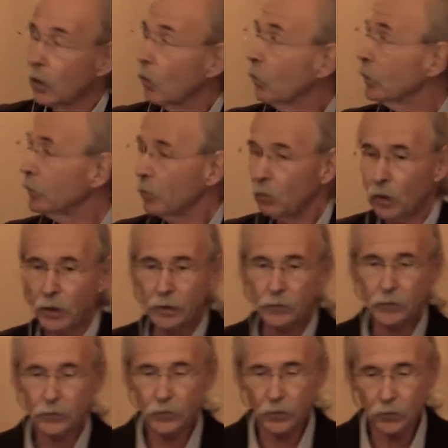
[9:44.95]
What they wanted
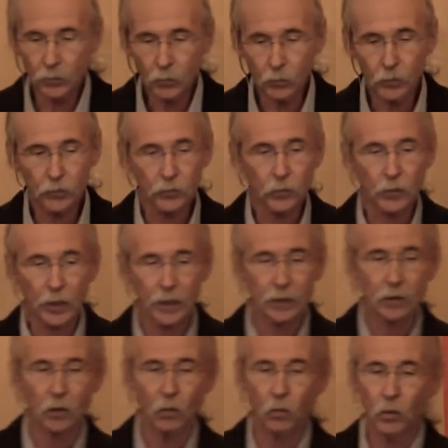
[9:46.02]
to do was
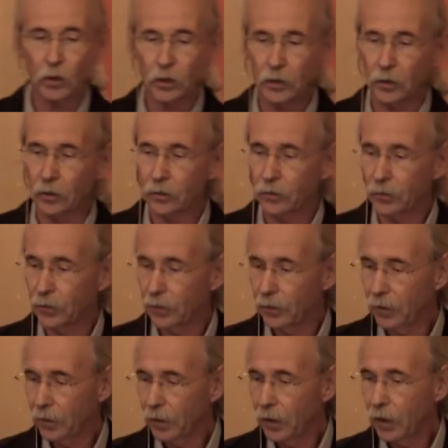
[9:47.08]
create a world
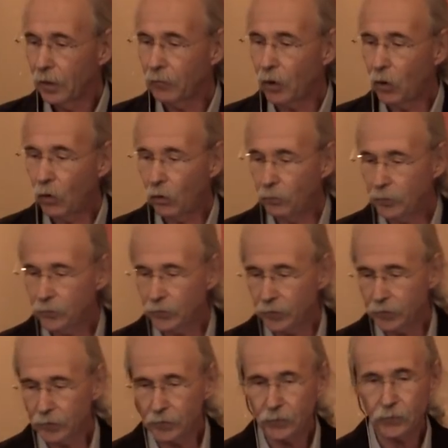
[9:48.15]
of a
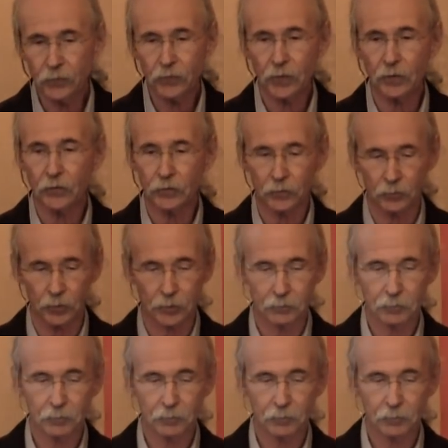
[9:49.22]
homogeneous citizenry.